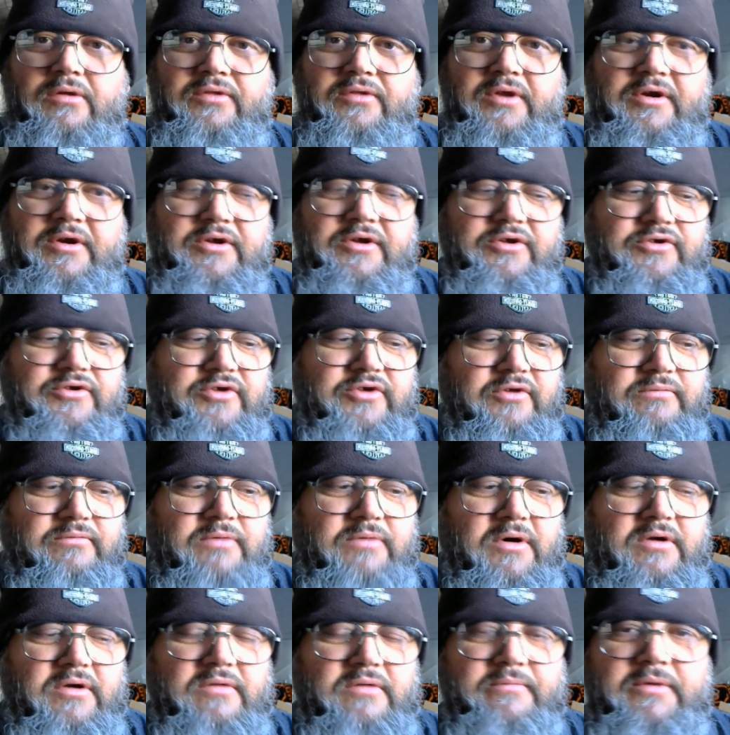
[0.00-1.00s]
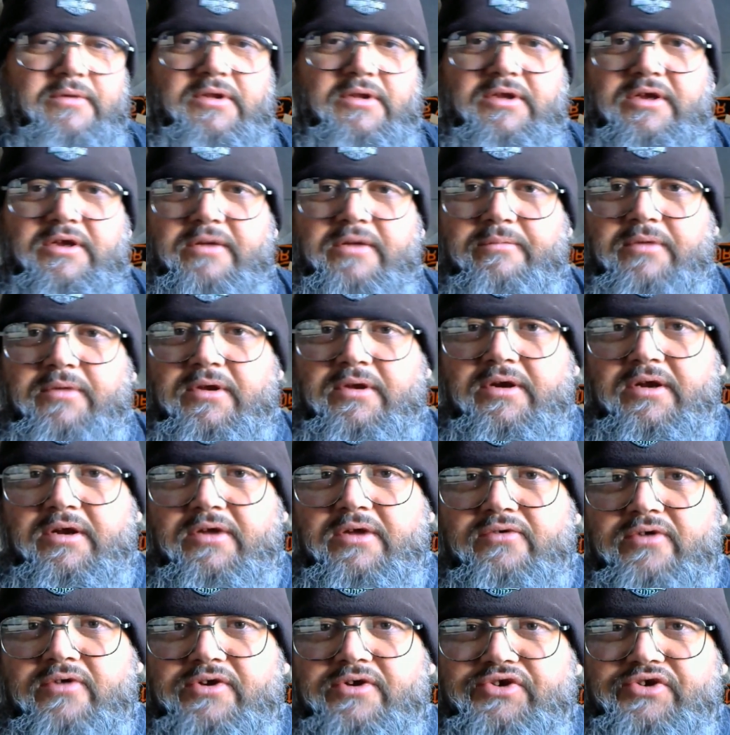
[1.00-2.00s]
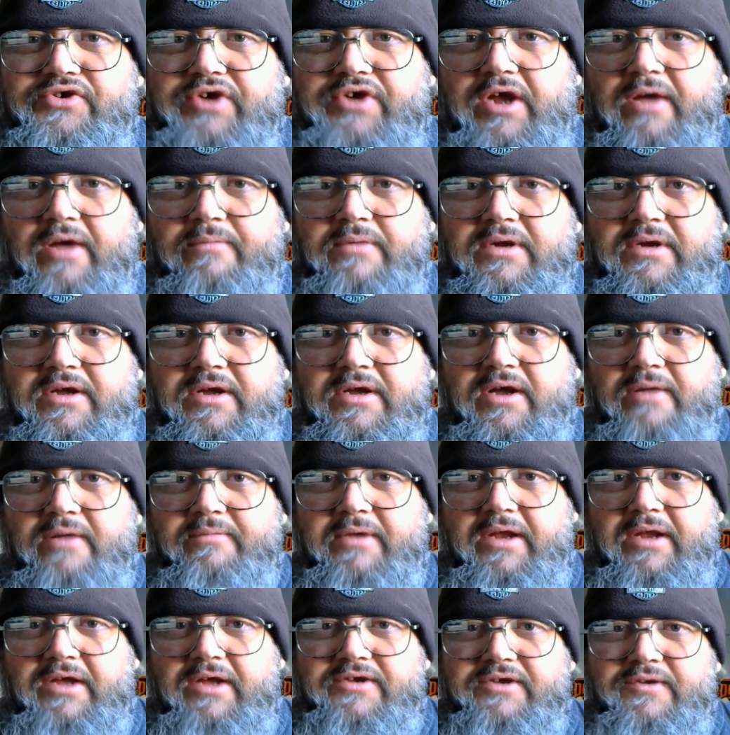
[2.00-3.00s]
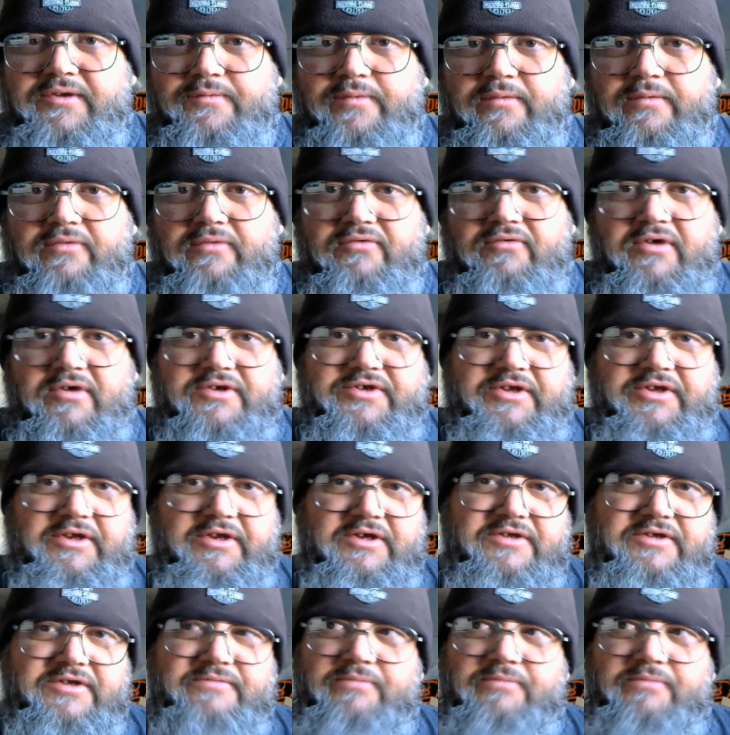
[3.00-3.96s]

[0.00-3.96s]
there, YouTube model building community. Chris Chapman coming at you from the Rusty Nuts